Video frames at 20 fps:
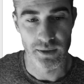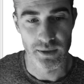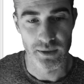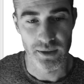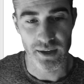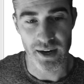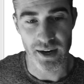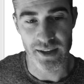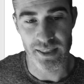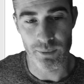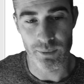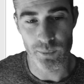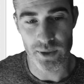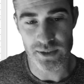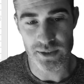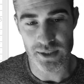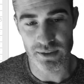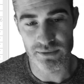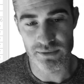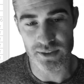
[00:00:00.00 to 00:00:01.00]
And then
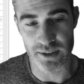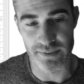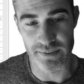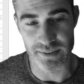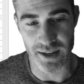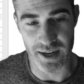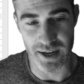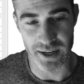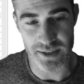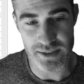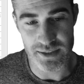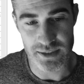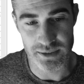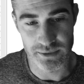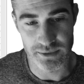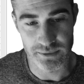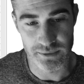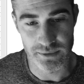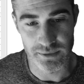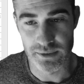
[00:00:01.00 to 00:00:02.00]
once I've done that,
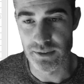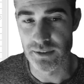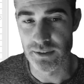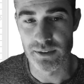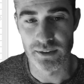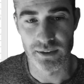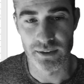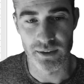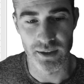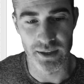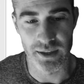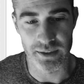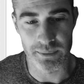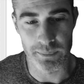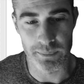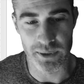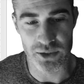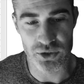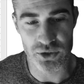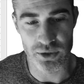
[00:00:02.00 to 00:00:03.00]
I can
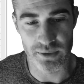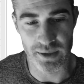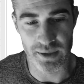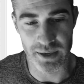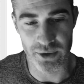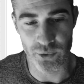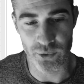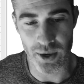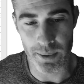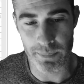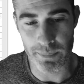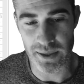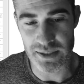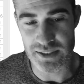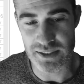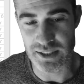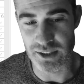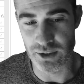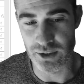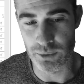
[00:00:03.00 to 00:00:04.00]
make sure that I grab my
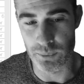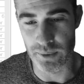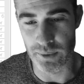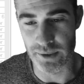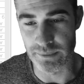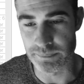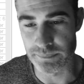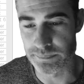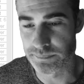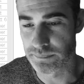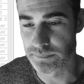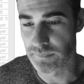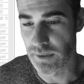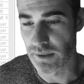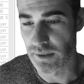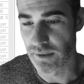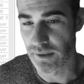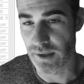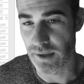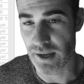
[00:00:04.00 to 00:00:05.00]
TL1,
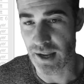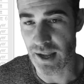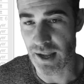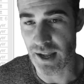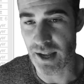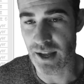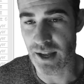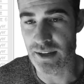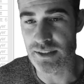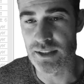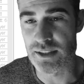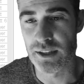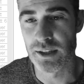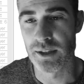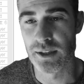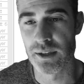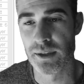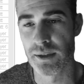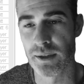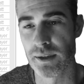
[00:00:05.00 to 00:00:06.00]
and
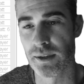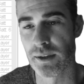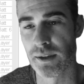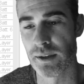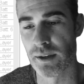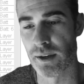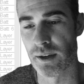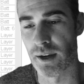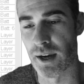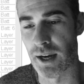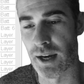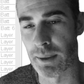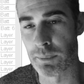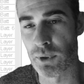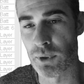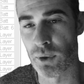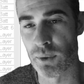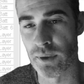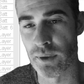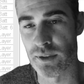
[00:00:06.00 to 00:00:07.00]
I'm
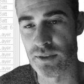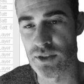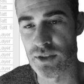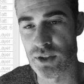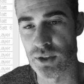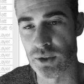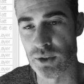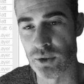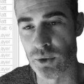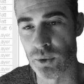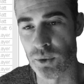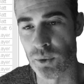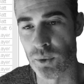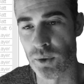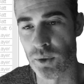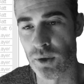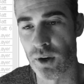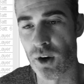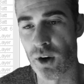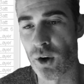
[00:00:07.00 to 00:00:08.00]
going
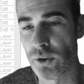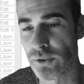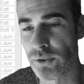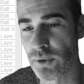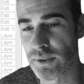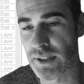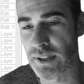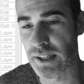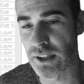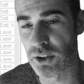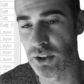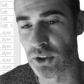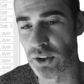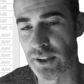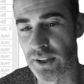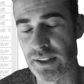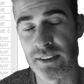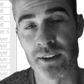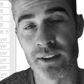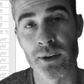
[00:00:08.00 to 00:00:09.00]
to also take a look
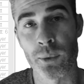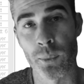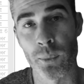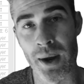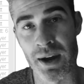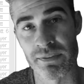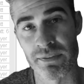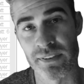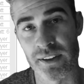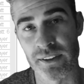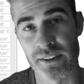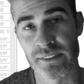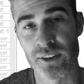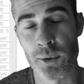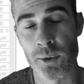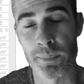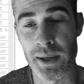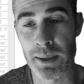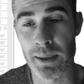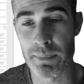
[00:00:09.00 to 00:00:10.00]
at the graphics. So
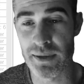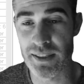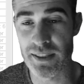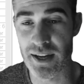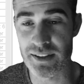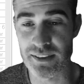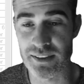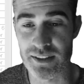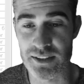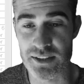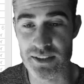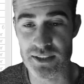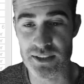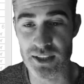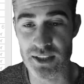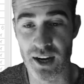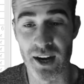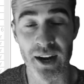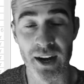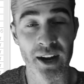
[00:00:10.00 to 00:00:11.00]
maybe that this
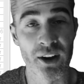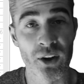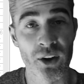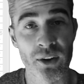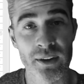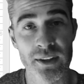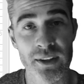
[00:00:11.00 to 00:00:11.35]
tile